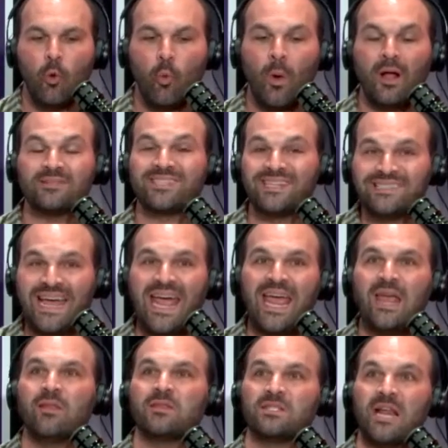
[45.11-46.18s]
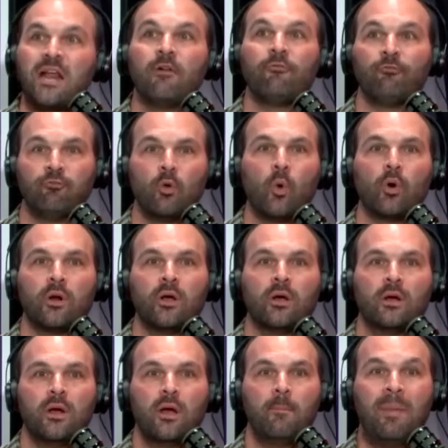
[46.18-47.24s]
Well, today, the state of
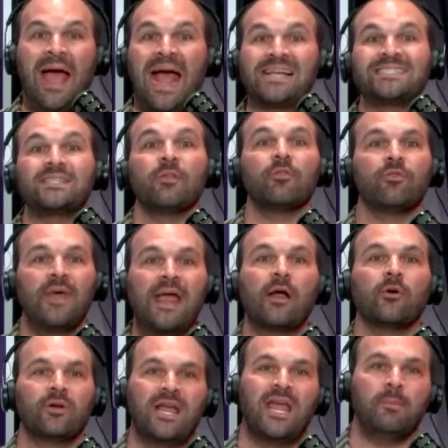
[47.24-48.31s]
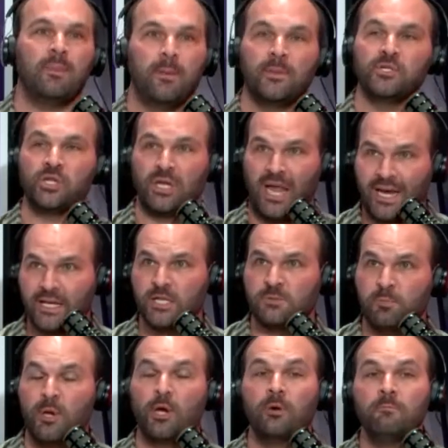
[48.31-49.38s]
Florida passed their name, image, and likeness
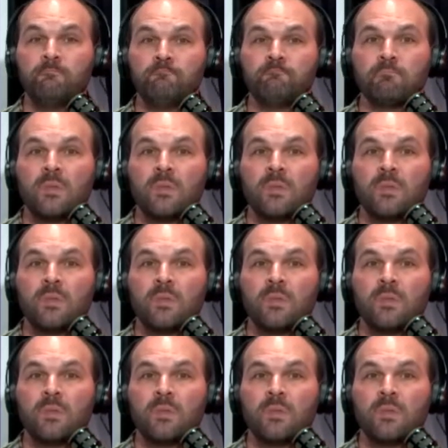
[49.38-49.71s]
bill,